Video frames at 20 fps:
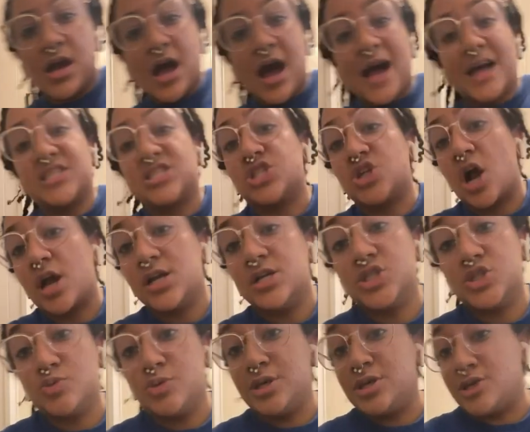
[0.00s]
I started
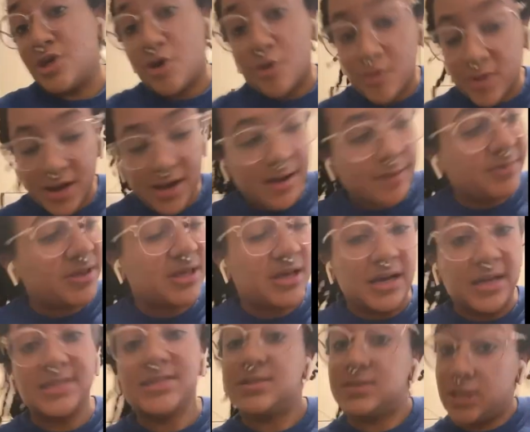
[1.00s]
doing yoga
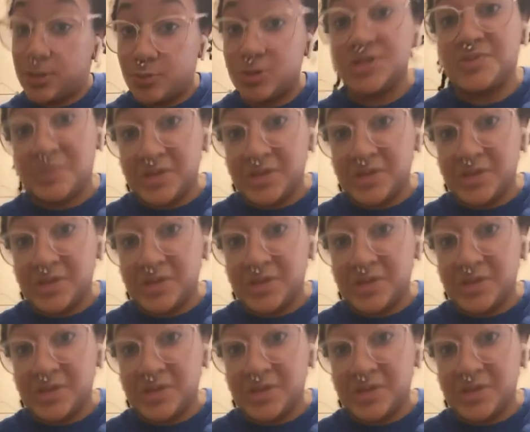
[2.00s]
because it was